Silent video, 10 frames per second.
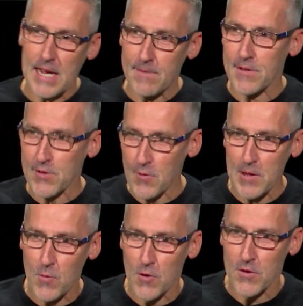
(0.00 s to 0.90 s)
chapter
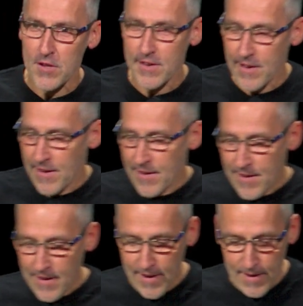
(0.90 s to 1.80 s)
3 would.
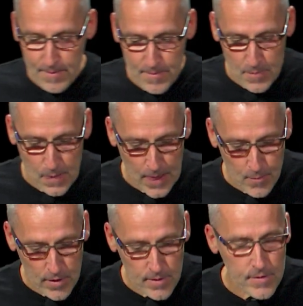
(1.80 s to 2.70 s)
Um,
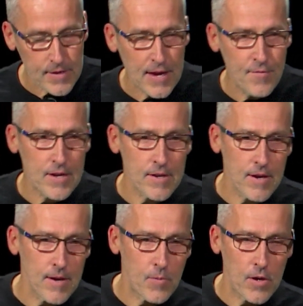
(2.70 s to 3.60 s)
but Kevin,
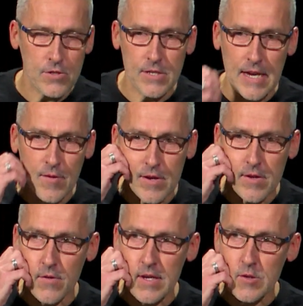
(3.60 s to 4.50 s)
uh, Pastor Kevin,
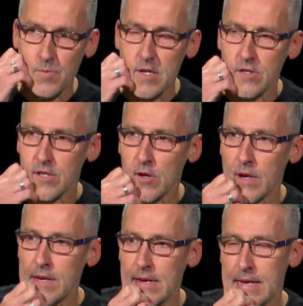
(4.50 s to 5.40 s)
who leads Burgess Hill,
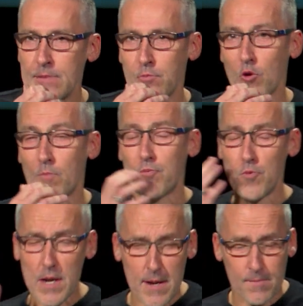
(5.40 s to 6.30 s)
he, he brought a
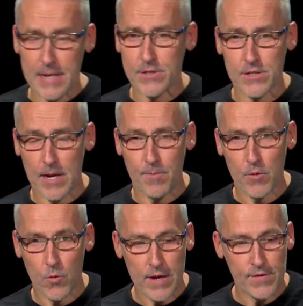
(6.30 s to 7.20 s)
brilliant message a
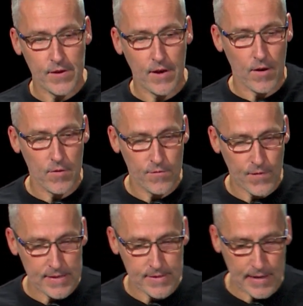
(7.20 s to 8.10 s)
couple of weeks ago,
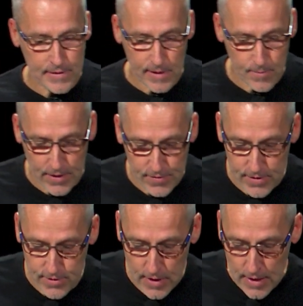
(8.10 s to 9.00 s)
fantastic
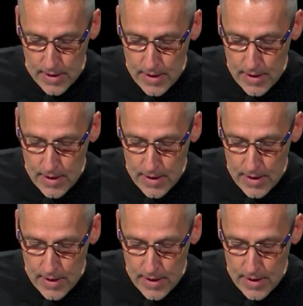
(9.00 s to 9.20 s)
message,